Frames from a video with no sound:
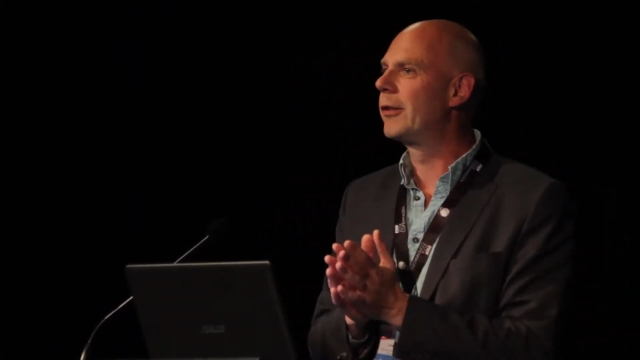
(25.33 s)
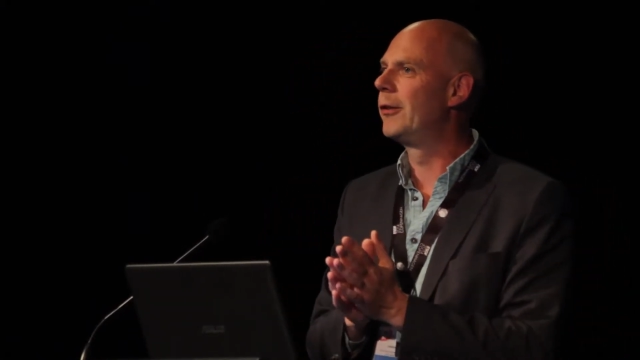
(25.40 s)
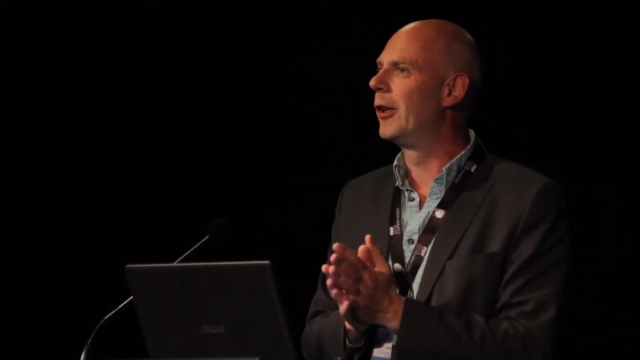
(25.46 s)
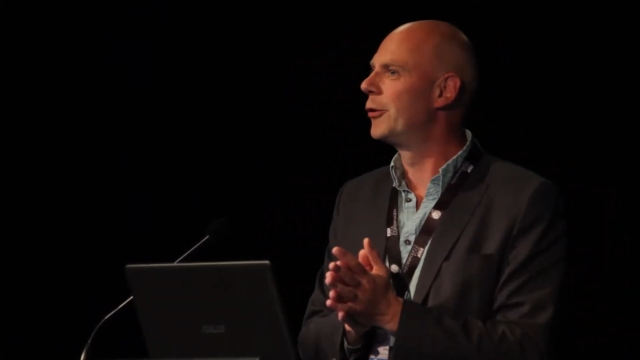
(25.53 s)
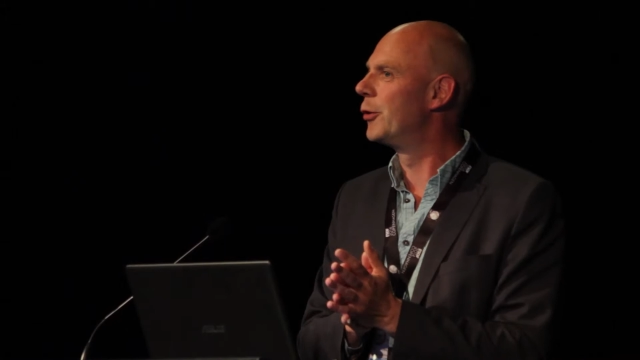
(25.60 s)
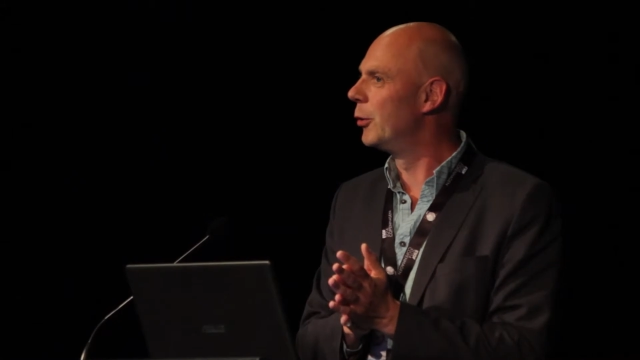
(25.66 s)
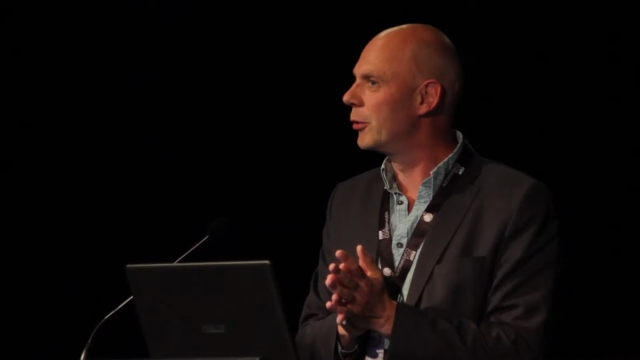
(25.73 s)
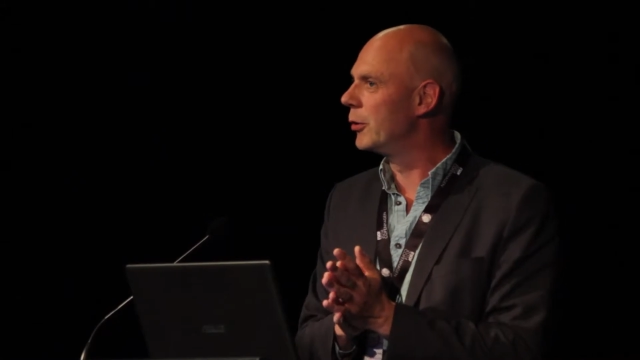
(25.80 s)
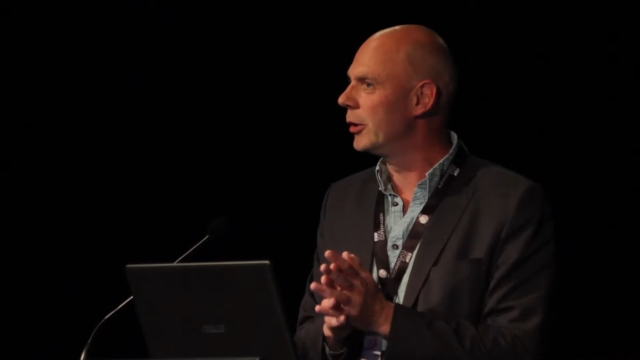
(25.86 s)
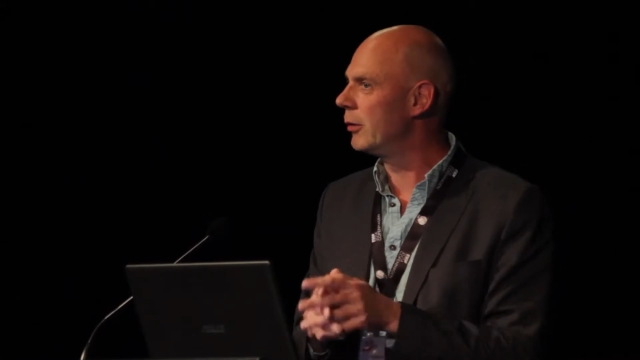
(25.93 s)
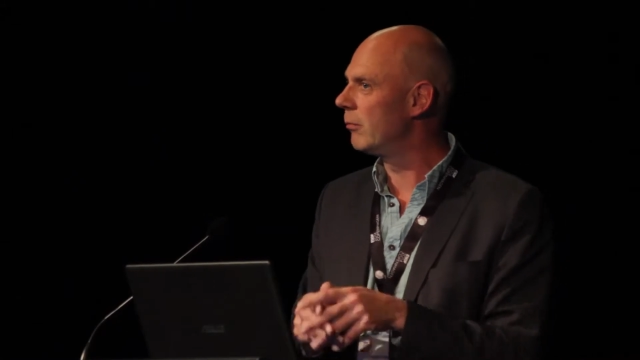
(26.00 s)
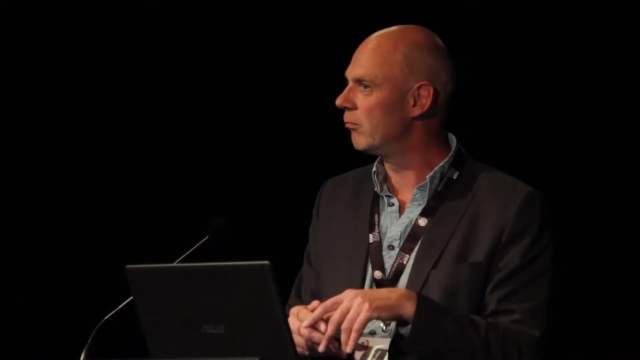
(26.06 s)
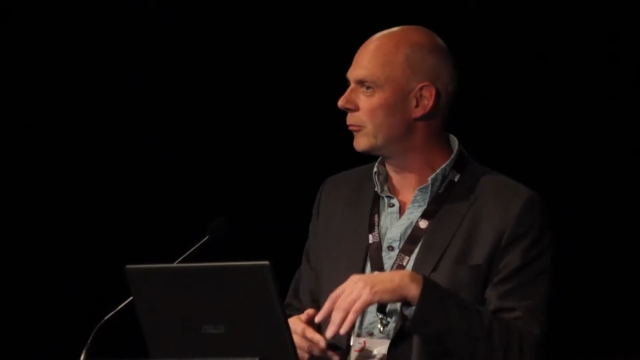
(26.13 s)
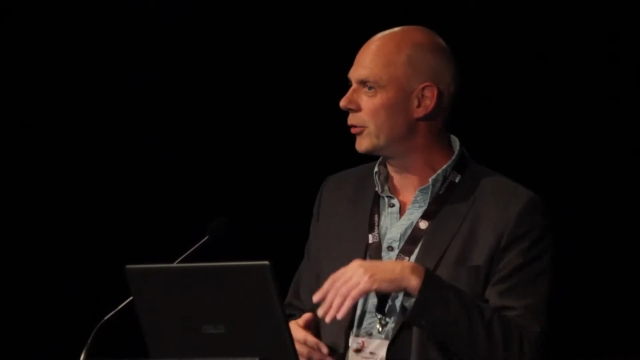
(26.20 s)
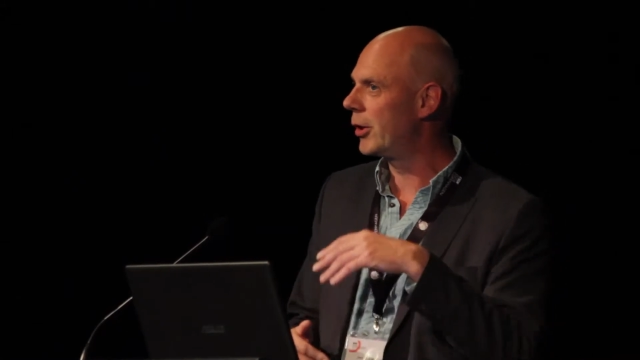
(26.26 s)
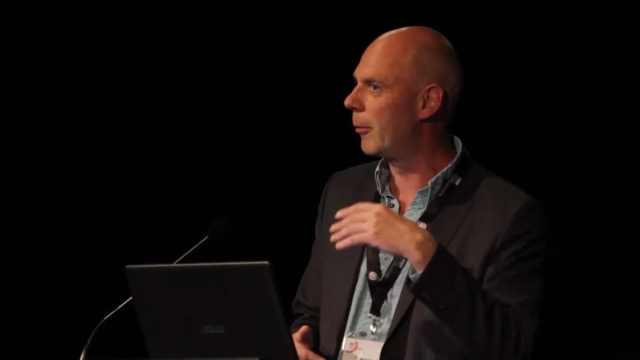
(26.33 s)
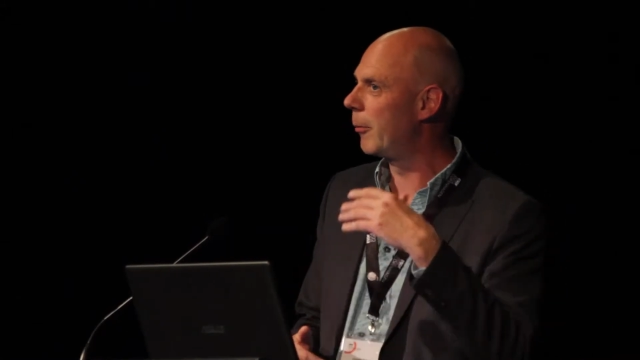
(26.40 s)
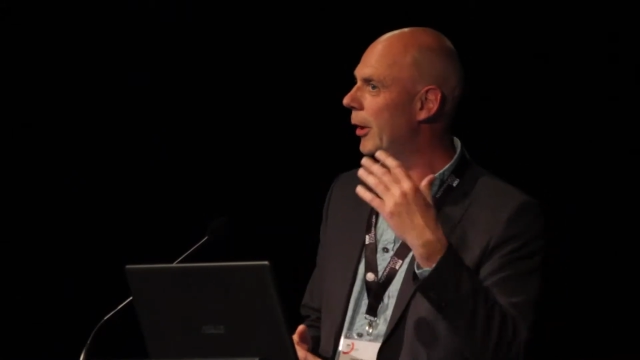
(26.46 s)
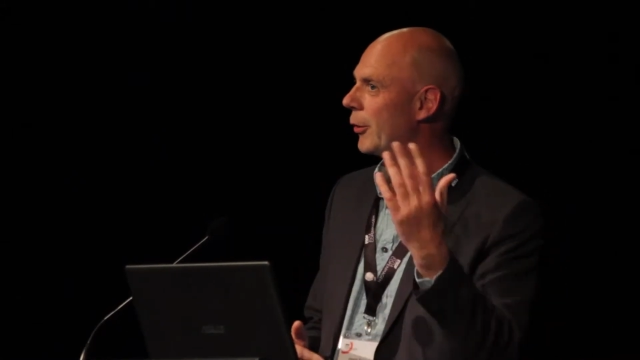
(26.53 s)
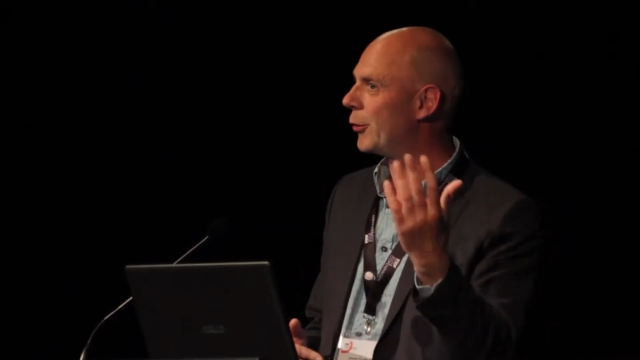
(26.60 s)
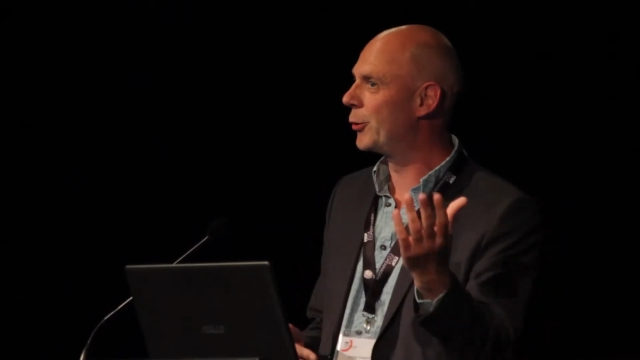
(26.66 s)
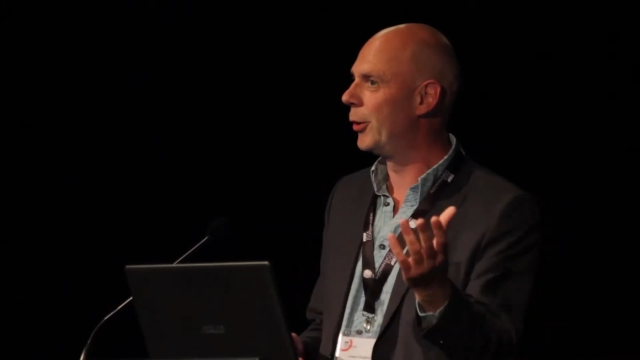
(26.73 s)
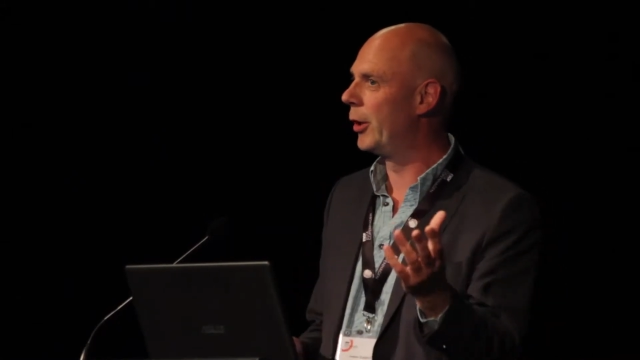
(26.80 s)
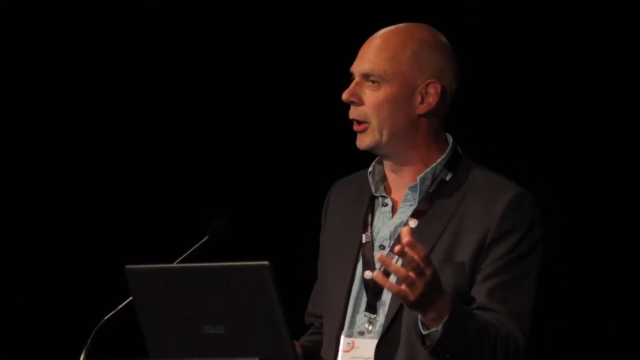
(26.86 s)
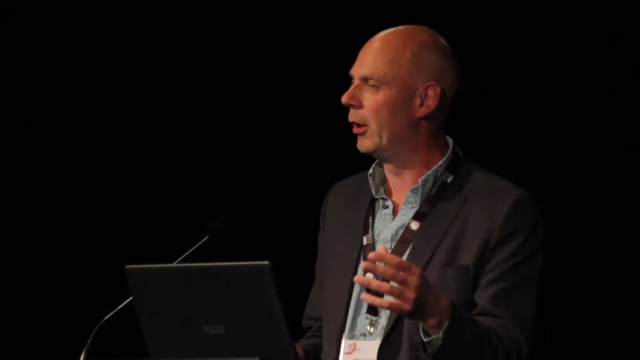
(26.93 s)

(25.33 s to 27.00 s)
not so good. Something is going